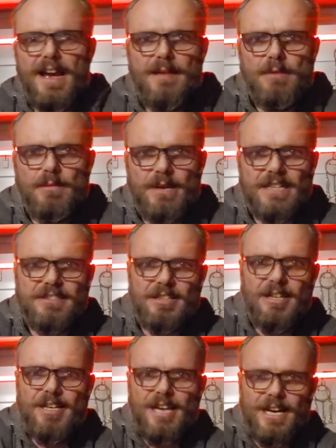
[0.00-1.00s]

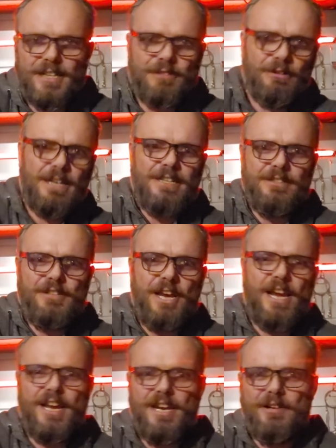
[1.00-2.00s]
MMAT had a great
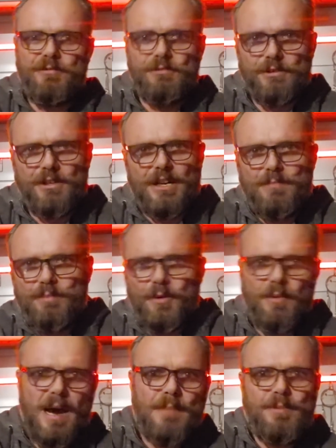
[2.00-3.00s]
day. We're up a
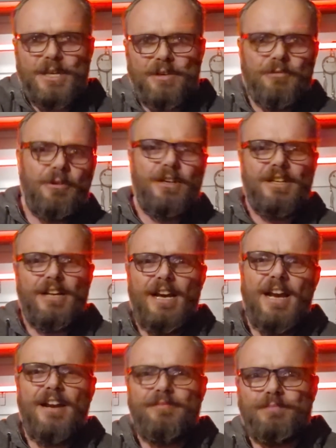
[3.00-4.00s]
whopping
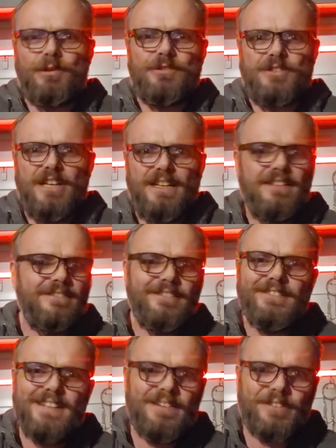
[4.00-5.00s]
1.5%.
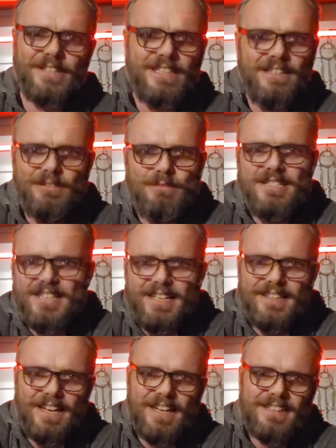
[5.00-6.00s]
You're never gonna hear me
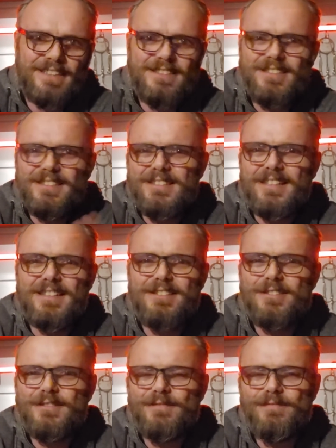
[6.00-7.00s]
say that because
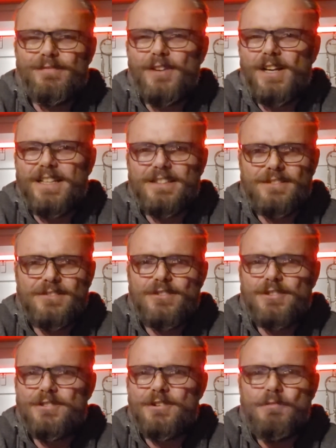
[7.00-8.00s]
it's fucking
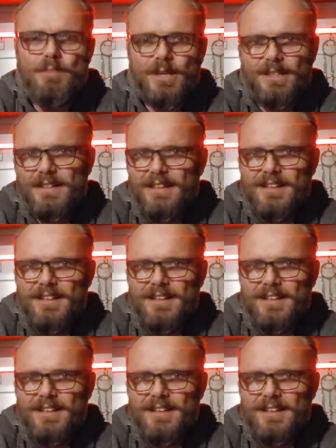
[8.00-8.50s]
stupid.